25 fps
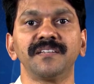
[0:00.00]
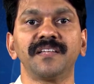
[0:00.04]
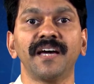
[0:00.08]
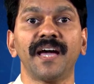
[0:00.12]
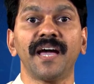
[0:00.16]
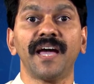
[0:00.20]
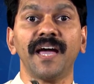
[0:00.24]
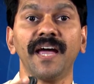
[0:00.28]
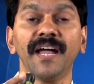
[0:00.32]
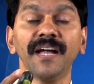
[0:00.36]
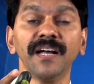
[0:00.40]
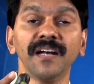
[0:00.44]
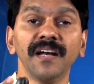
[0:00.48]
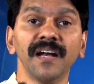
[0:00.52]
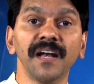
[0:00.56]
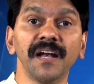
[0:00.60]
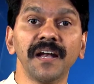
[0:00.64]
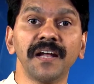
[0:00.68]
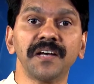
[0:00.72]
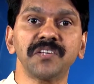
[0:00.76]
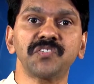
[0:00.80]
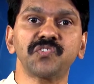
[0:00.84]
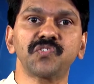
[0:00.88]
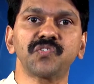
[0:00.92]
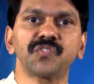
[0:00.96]
the
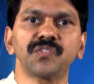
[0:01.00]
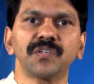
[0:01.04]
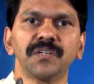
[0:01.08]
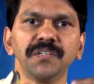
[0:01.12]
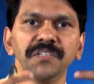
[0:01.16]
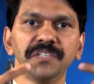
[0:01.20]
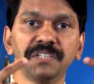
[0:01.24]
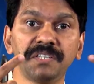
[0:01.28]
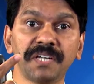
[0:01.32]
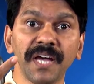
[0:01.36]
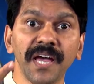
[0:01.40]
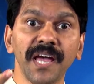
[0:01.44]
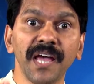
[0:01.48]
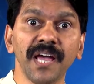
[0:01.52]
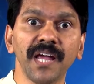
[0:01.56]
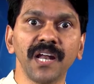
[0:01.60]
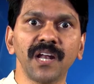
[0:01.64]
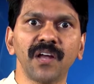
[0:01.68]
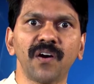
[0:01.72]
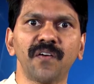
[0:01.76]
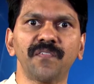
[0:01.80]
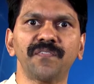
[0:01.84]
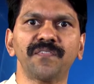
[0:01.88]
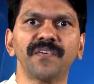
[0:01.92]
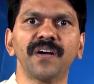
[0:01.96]
endless
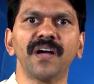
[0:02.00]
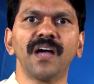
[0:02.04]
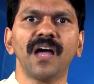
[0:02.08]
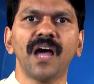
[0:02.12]
tale of